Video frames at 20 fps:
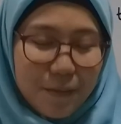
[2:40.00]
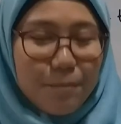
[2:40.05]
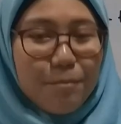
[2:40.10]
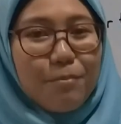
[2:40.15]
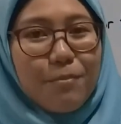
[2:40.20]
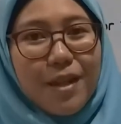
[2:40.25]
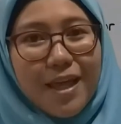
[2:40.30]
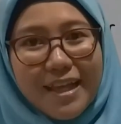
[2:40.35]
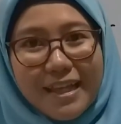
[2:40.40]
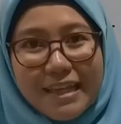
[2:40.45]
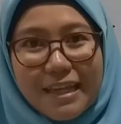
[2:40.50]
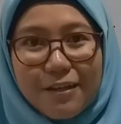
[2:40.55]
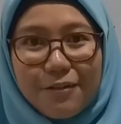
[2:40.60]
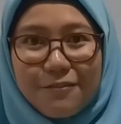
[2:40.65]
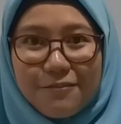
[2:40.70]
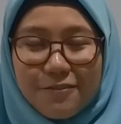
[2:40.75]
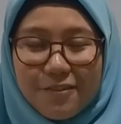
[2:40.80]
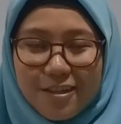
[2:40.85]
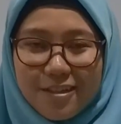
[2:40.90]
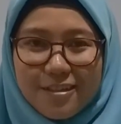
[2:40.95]
Playing
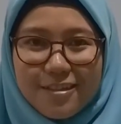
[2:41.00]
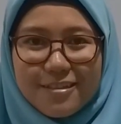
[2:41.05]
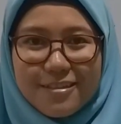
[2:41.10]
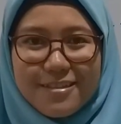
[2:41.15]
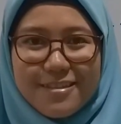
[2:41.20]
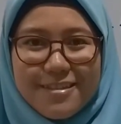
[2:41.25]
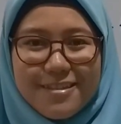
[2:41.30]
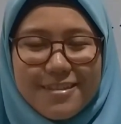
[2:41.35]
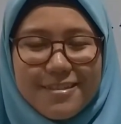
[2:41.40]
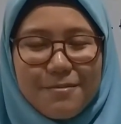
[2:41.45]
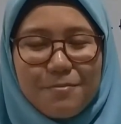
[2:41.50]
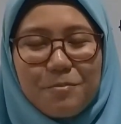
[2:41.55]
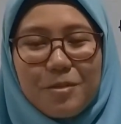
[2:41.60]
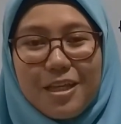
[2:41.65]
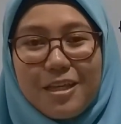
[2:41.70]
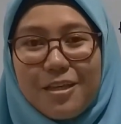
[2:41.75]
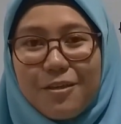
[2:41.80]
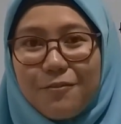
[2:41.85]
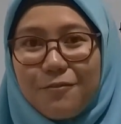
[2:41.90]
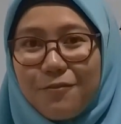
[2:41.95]
fields.
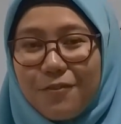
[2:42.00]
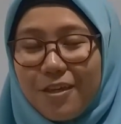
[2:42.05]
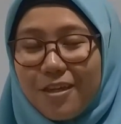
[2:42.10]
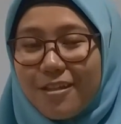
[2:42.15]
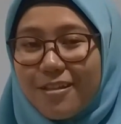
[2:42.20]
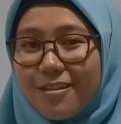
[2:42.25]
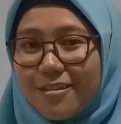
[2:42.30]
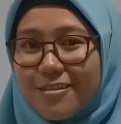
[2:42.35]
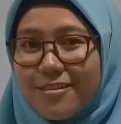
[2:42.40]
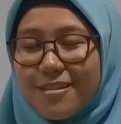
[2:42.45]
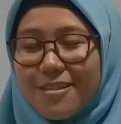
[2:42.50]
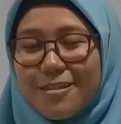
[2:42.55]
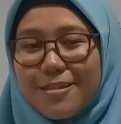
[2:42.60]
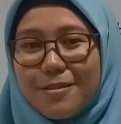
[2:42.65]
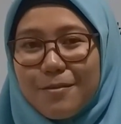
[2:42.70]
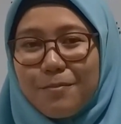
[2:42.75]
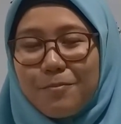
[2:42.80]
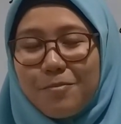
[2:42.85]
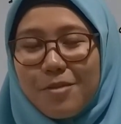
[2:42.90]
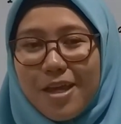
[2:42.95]
Playing fields is
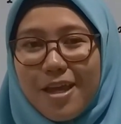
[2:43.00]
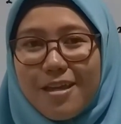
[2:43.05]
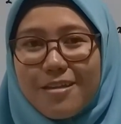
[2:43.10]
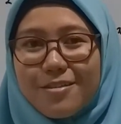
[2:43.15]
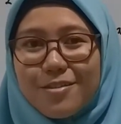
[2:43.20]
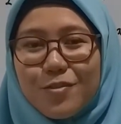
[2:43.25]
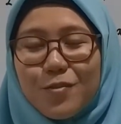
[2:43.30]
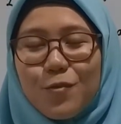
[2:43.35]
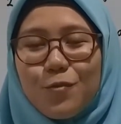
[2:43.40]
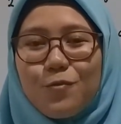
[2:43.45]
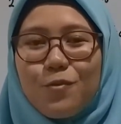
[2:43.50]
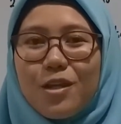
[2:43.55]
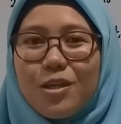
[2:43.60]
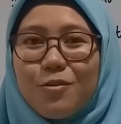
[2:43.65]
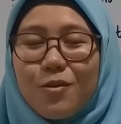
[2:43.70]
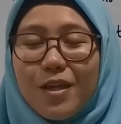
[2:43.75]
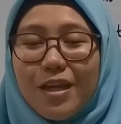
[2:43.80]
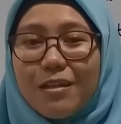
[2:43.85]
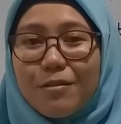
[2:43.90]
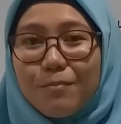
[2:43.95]
a place where you
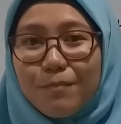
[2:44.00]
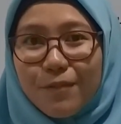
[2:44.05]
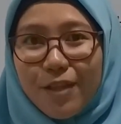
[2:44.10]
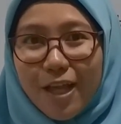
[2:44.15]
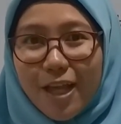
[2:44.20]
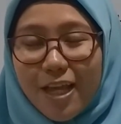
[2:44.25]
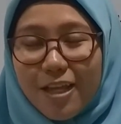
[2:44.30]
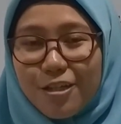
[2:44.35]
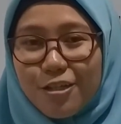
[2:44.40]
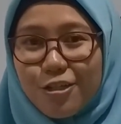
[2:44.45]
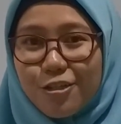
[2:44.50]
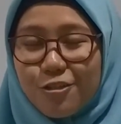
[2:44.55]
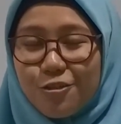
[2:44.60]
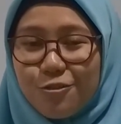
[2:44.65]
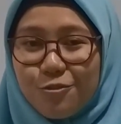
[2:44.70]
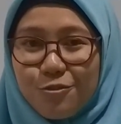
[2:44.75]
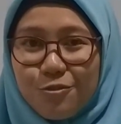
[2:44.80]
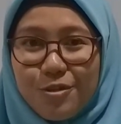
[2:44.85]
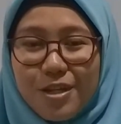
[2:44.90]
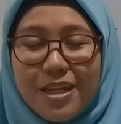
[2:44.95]
can play
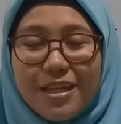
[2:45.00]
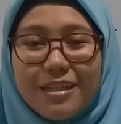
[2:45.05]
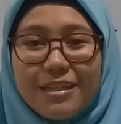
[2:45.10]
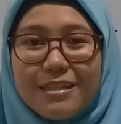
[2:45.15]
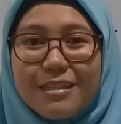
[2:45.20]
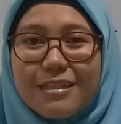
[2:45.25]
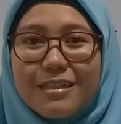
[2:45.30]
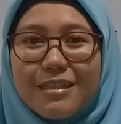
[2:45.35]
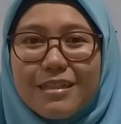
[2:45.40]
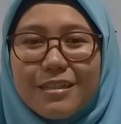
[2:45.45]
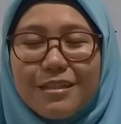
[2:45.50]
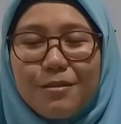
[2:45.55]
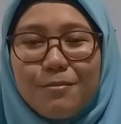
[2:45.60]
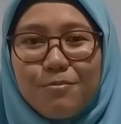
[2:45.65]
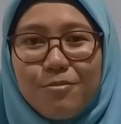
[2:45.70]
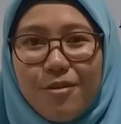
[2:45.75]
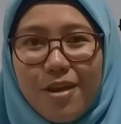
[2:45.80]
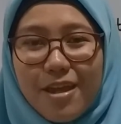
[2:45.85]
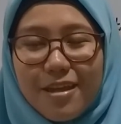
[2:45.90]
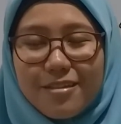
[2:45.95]
during the
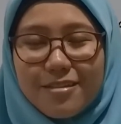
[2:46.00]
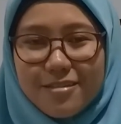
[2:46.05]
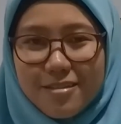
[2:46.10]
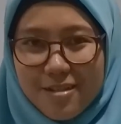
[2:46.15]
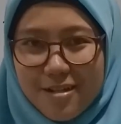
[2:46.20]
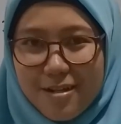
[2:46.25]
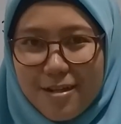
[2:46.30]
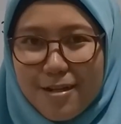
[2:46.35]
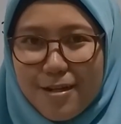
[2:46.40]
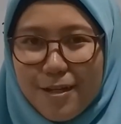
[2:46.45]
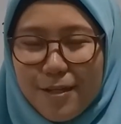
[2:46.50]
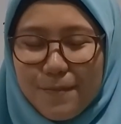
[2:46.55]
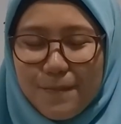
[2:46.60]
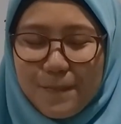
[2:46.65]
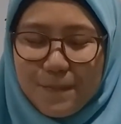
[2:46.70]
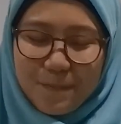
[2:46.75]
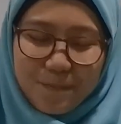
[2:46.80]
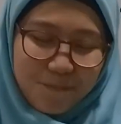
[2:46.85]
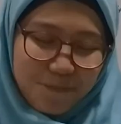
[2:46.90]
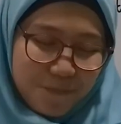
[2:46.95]
break time.
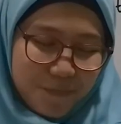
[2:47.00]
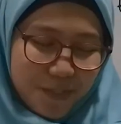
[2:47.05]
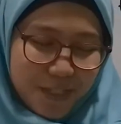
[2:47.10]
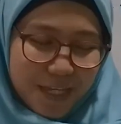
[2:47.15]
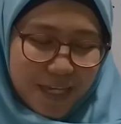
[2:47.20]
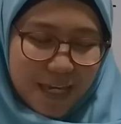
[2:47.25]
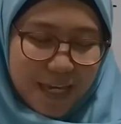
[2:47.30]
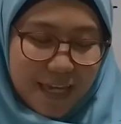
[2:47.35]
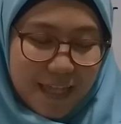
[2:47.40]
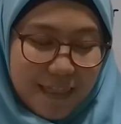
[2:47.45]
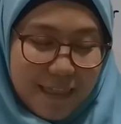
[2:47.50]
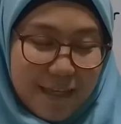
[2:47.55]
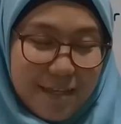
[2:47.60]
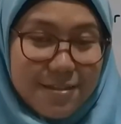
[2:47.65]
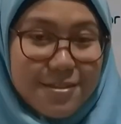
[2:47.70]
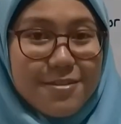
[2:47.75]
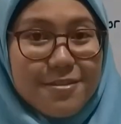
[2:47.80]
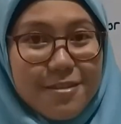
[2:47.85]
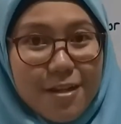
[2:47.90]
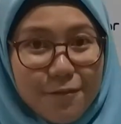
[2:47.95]
And then
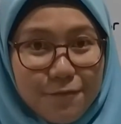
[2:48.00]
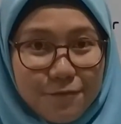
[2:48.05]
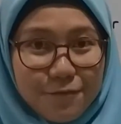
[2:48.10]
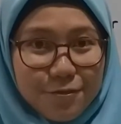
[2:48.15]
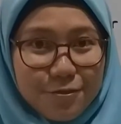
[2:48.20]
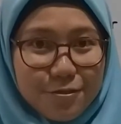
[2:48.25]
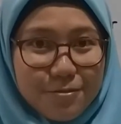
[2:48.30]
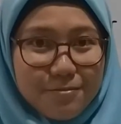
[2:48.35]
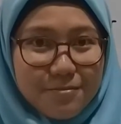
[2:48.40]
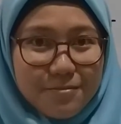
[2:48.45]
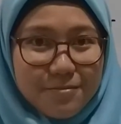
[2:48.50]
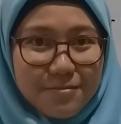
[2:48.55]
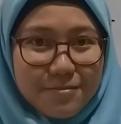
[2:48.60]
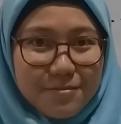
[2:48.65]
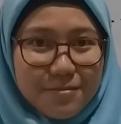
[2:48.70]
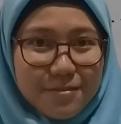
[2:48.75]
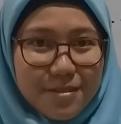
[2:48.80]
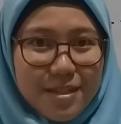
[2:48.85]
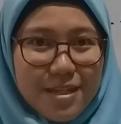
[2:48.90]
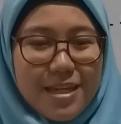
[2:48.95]
staff room,
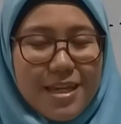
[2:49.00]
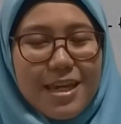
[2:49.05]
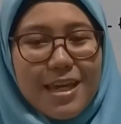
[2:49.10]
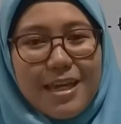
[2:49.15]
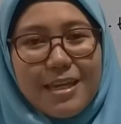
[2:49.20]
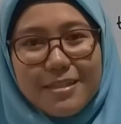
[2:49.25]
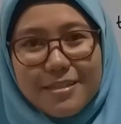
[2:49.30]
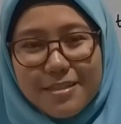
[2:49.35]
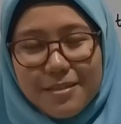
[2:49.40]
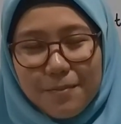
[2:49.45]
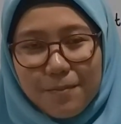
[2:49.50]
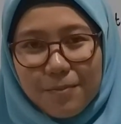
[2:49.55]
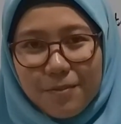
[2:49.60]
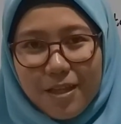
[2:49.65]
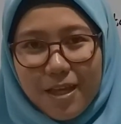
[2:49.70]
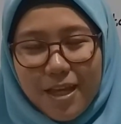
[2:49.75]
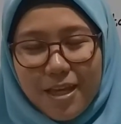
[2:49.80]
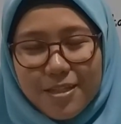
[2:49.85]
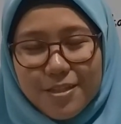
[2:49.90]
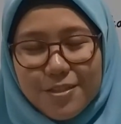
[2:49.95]
it's the
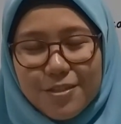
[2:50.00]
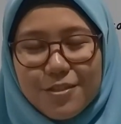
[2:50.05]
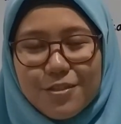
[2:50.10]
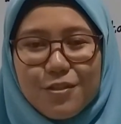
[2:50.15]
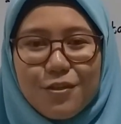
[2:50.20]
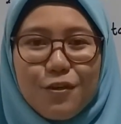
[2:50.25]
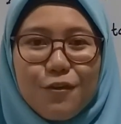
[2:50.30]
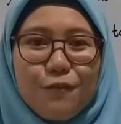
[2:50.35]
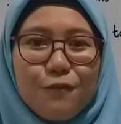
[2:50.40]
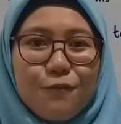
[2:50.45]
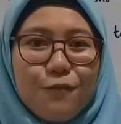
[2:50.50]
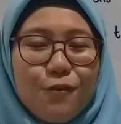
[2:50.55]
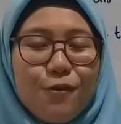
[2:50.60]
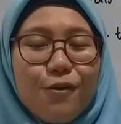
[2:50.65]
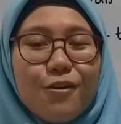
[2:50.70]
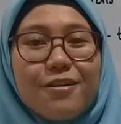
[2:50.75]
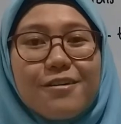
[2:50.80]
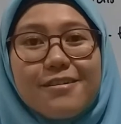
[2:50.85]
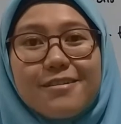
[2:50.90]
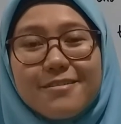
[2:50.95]
place
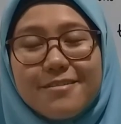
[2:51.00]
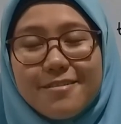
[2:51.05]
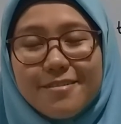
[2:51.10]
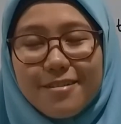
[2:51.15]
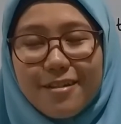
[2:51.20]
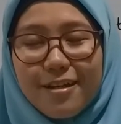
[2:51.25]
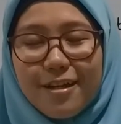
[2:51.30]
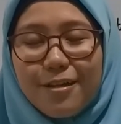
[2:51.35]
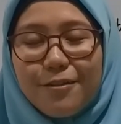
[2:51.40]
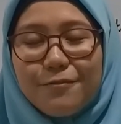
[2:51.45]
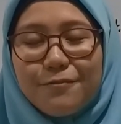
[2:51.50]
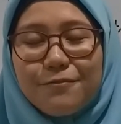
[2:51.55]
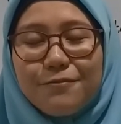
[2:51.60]
for the staff